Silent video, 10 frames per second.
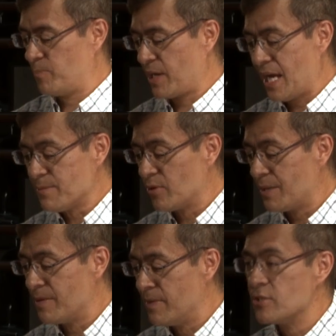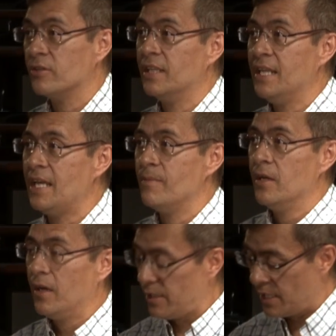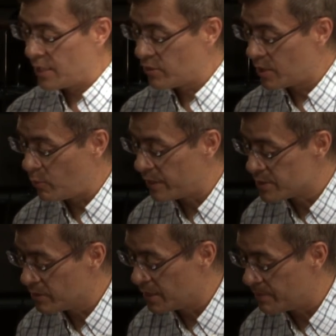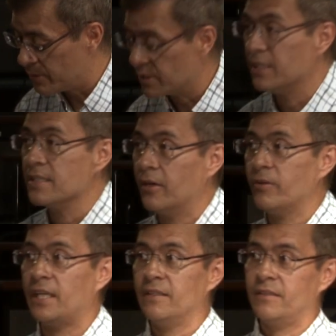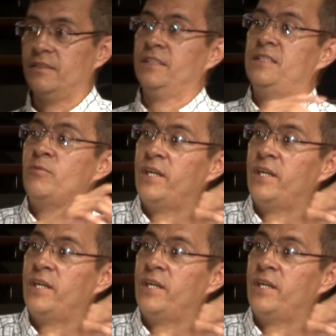or perhaps not even mention the name. Hey, I got a question about this. Okay, this is